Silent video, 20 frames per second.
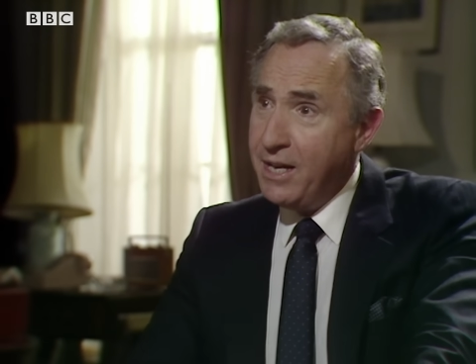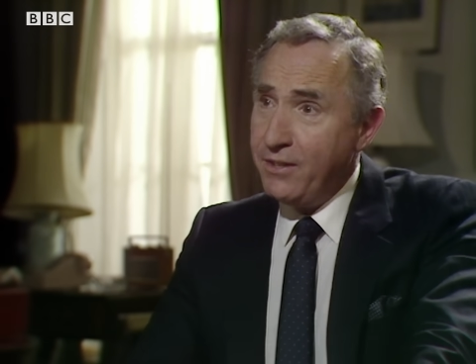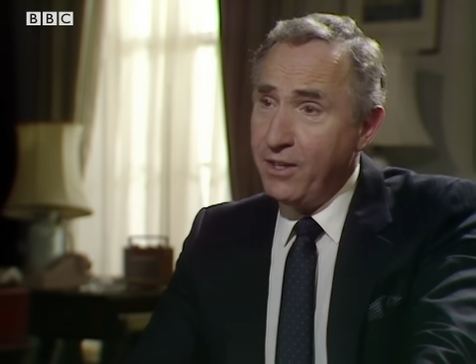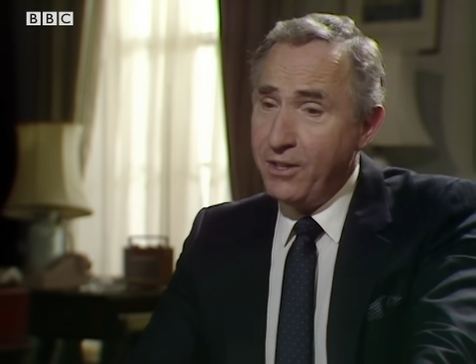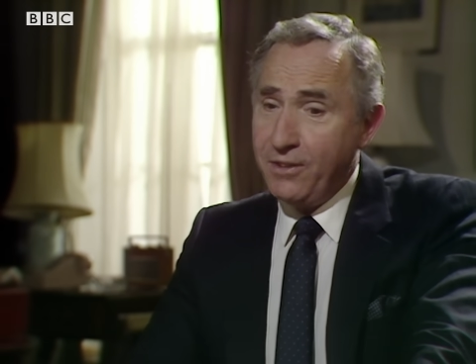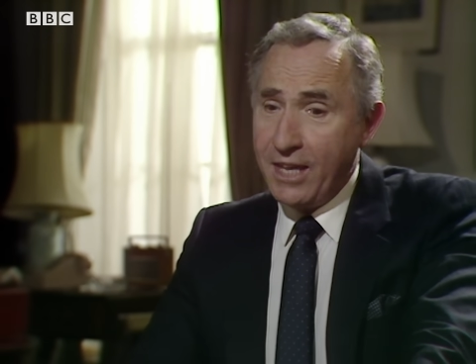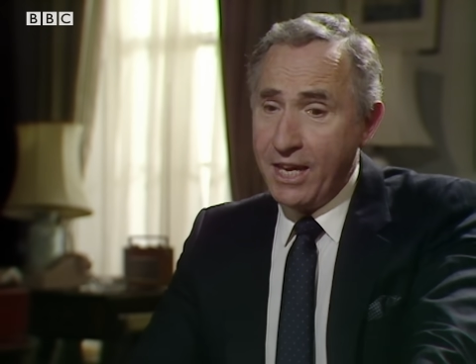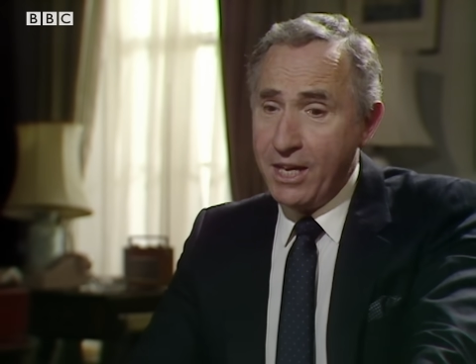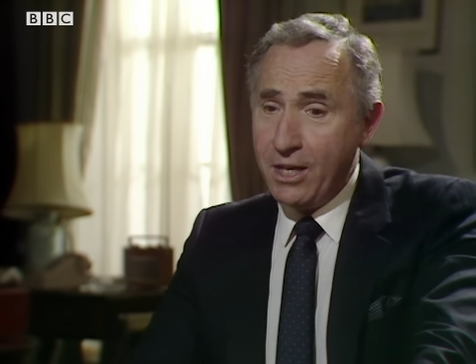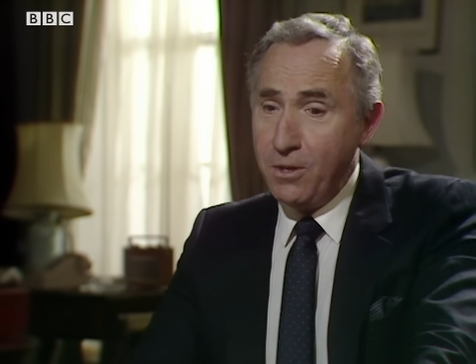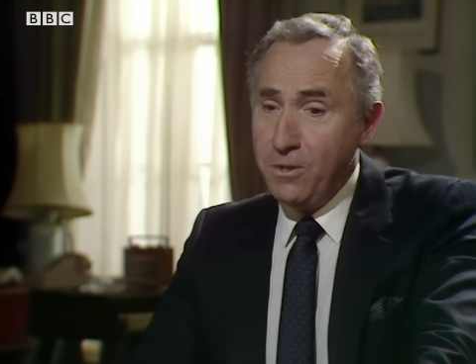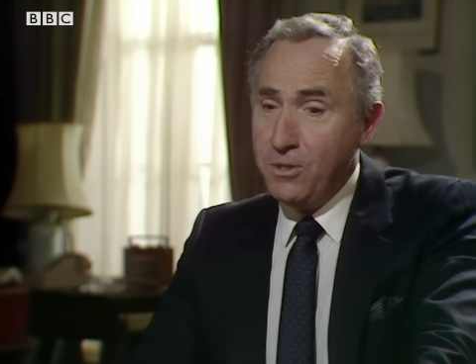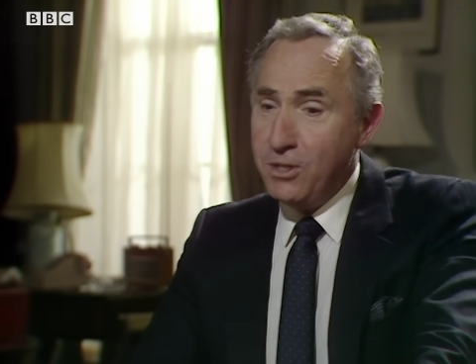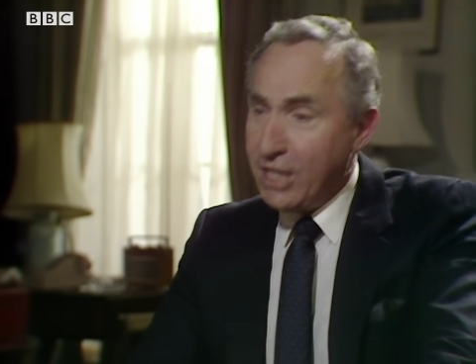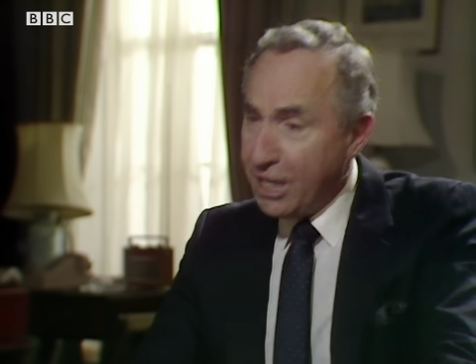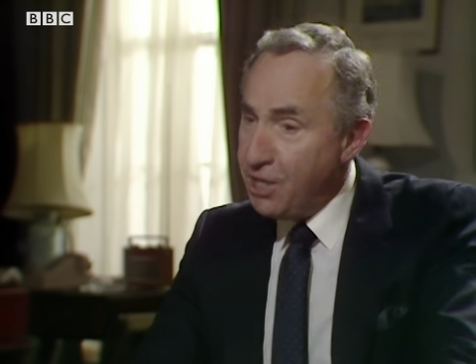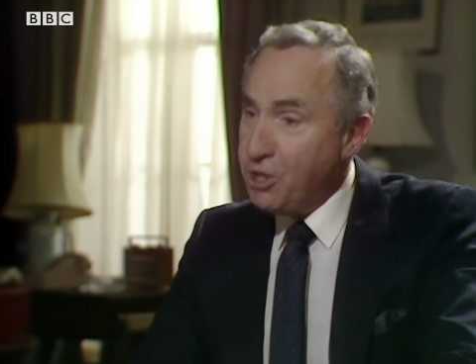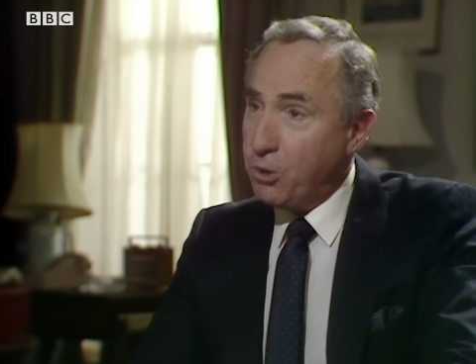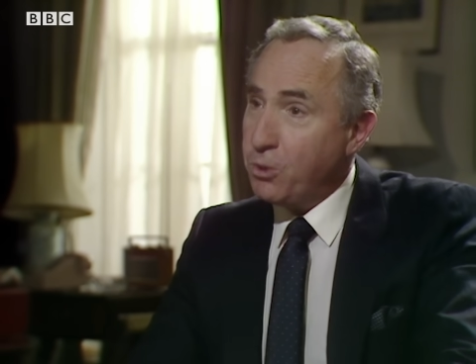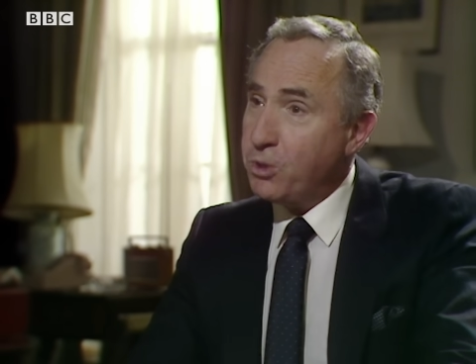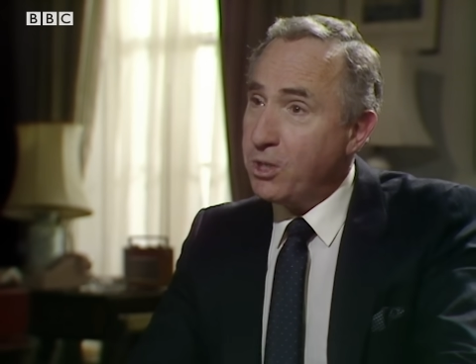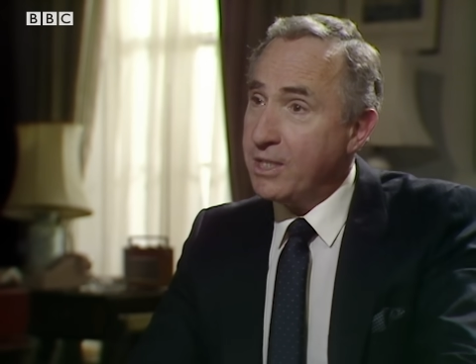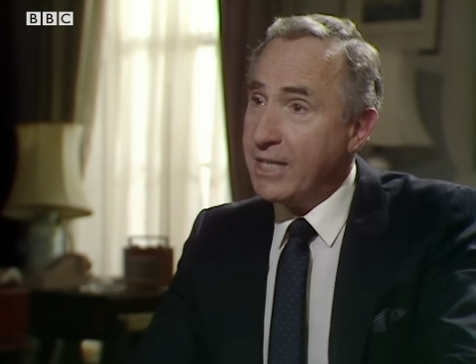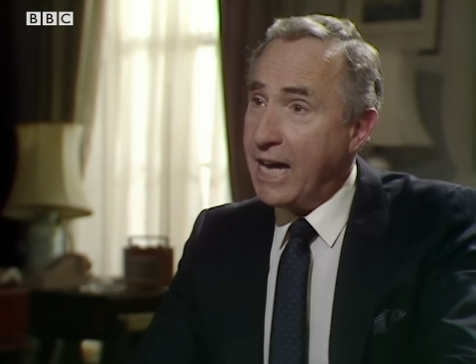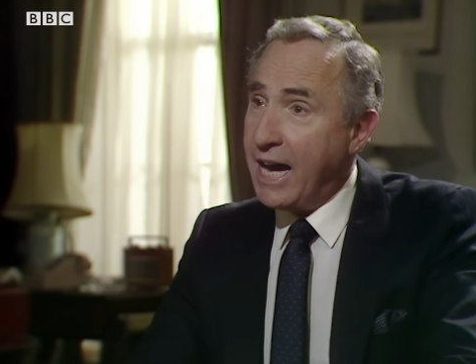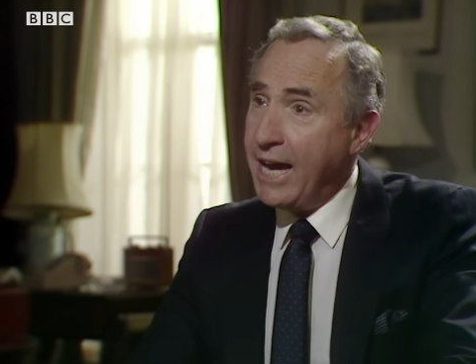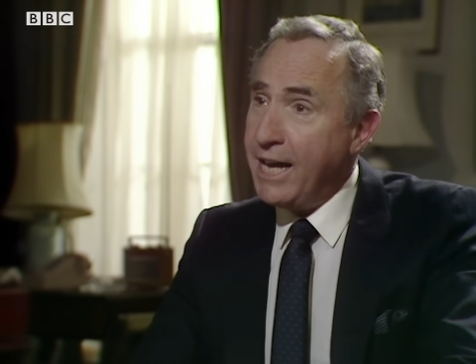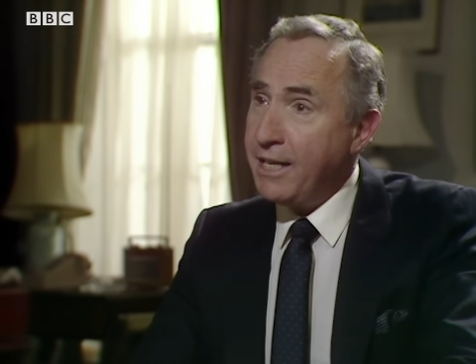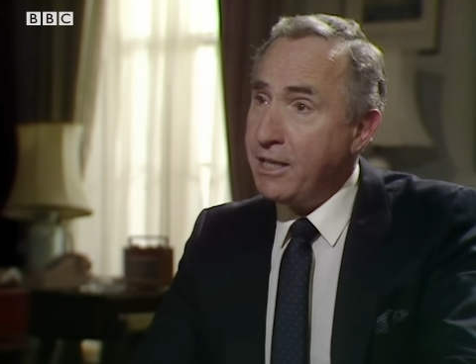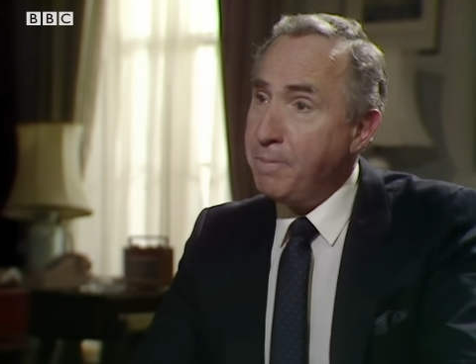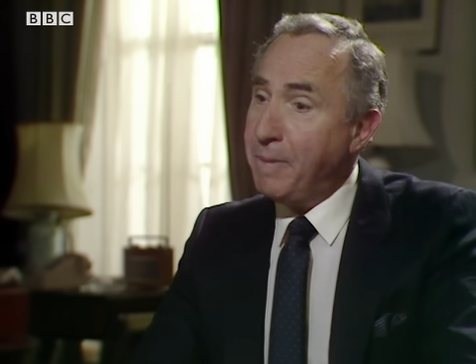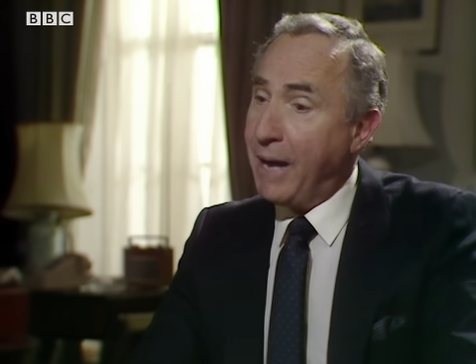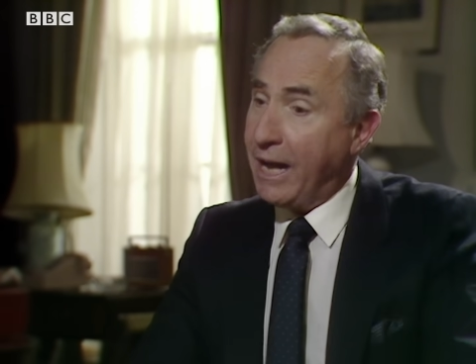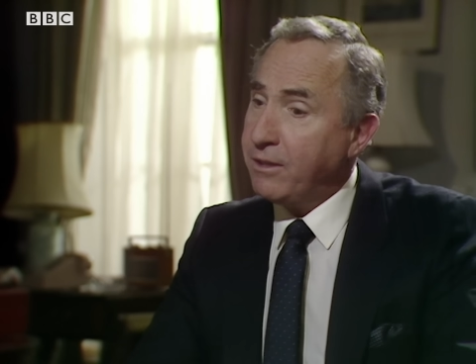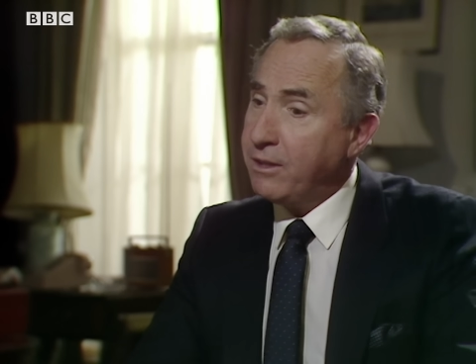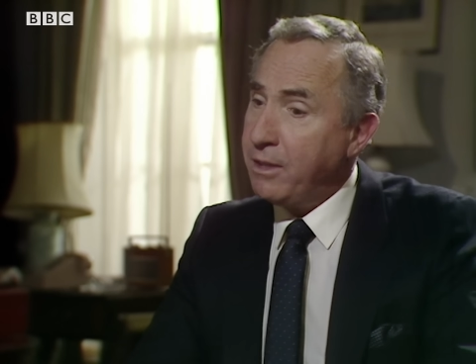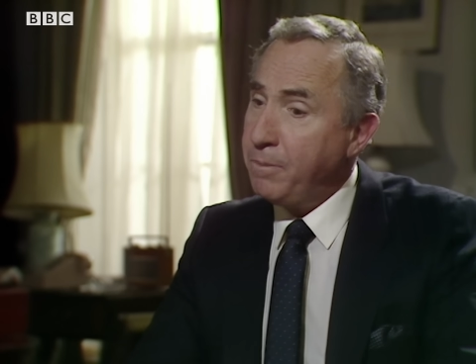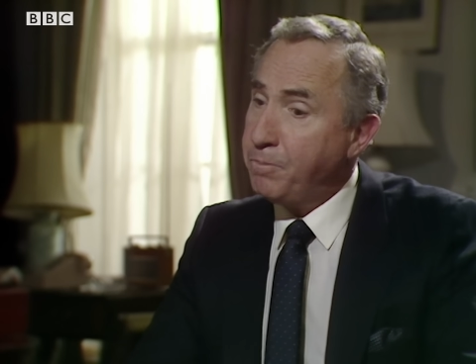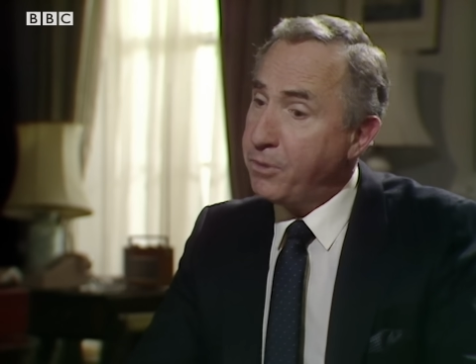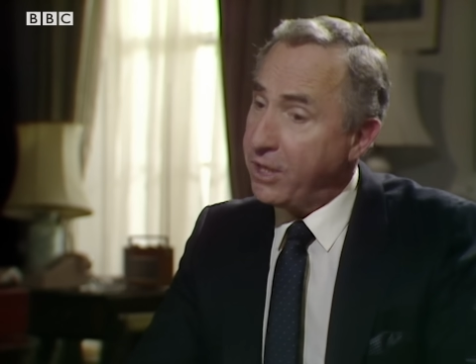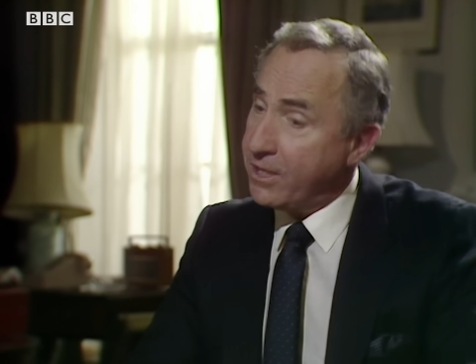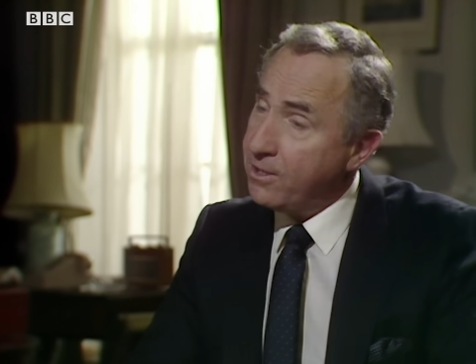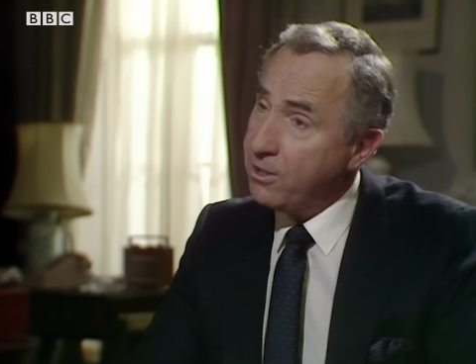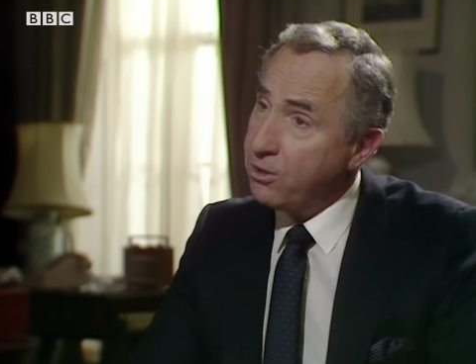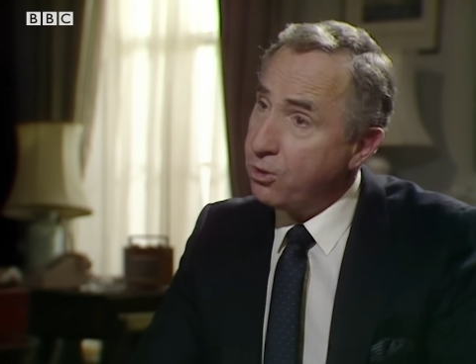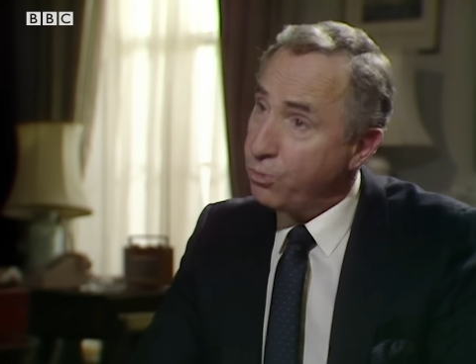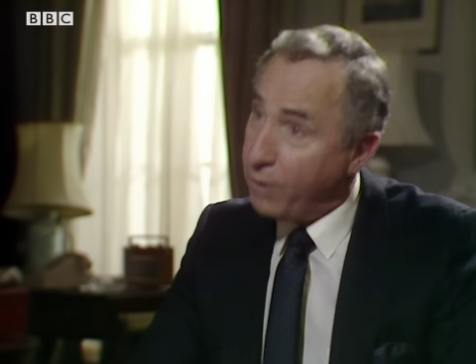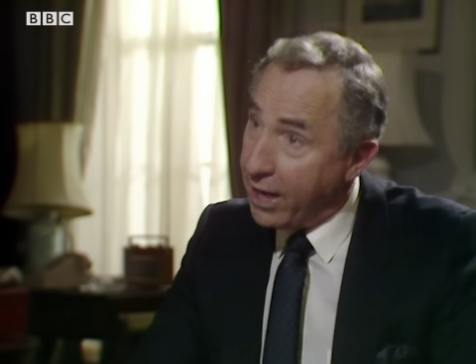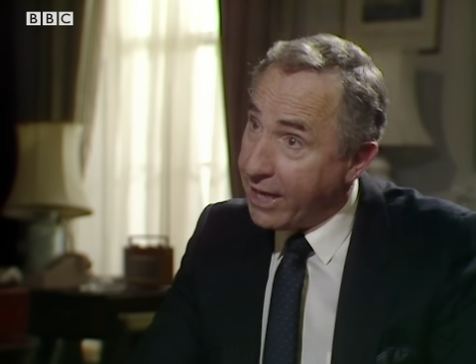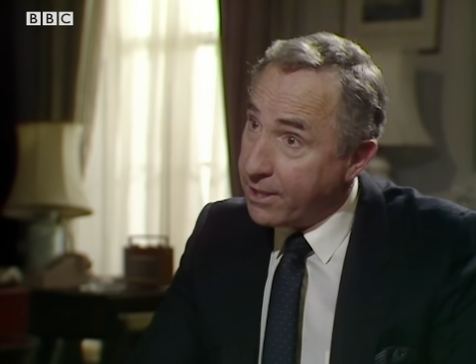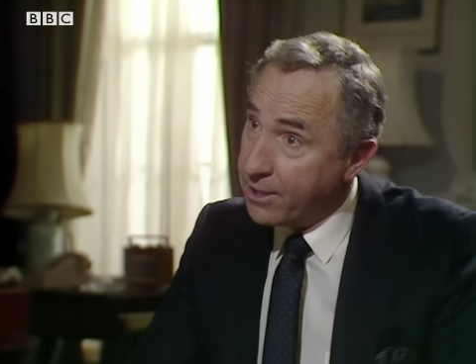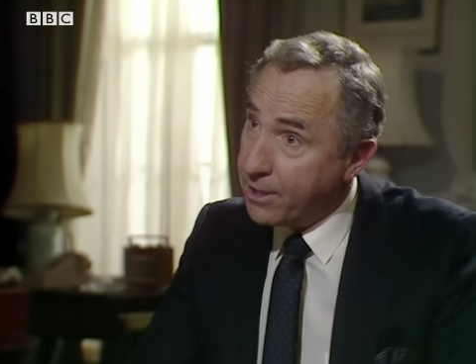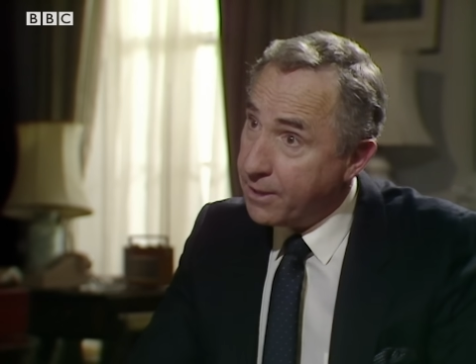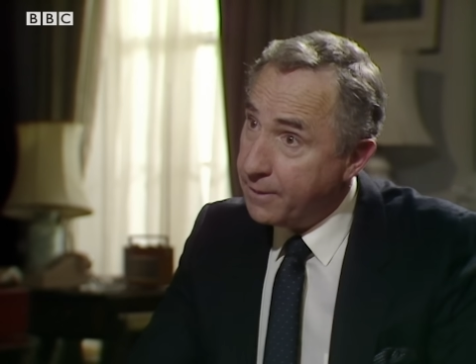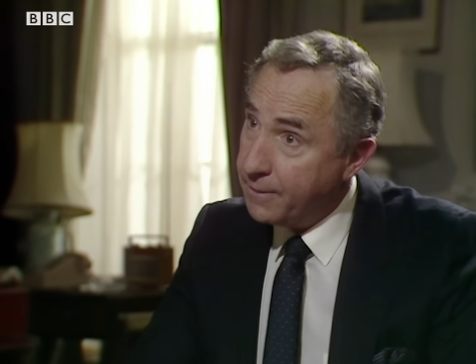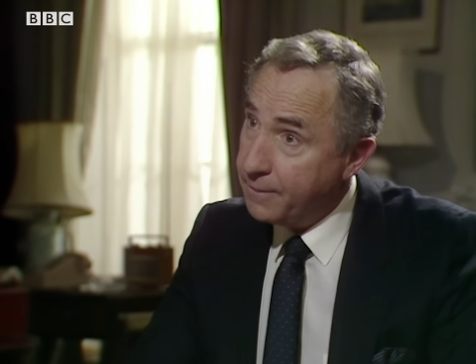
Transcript: that they continue to die at about the present rate.